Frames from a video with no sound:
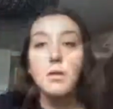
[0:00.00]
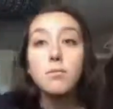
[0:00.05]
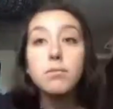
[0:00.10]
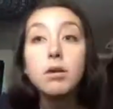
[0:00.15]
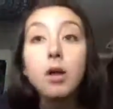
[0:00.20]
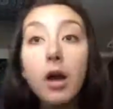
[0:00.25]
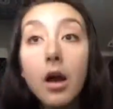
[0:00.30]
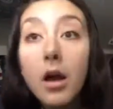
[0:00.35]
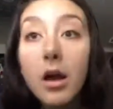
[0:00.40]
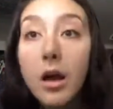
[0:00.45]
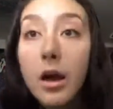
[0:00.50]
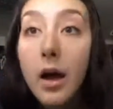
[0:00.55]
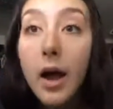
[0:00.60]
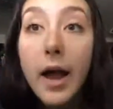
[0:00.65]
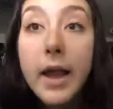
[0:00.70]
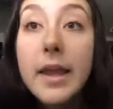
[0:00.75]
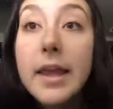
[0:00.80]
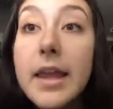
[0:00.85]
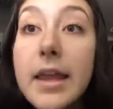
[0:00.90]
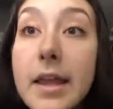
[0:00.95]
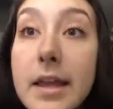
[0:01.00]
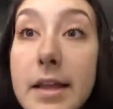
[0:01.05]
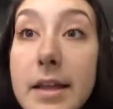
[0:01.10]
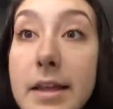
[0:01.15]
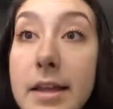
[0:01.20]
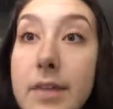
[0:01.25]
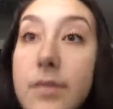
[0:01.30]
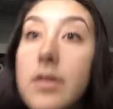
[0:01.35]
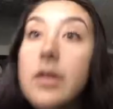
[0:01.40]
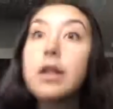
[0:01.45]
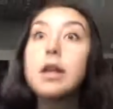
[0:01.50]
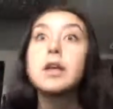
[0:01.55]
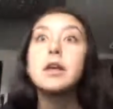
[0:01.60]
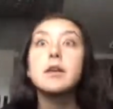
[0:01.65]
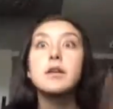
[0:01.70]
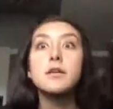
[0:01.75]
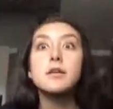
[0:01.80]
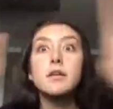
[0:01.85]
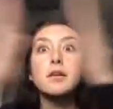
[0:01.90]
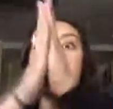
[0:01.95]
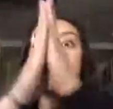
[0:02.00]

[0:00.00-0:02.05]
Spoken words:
Bruh, I can't even like,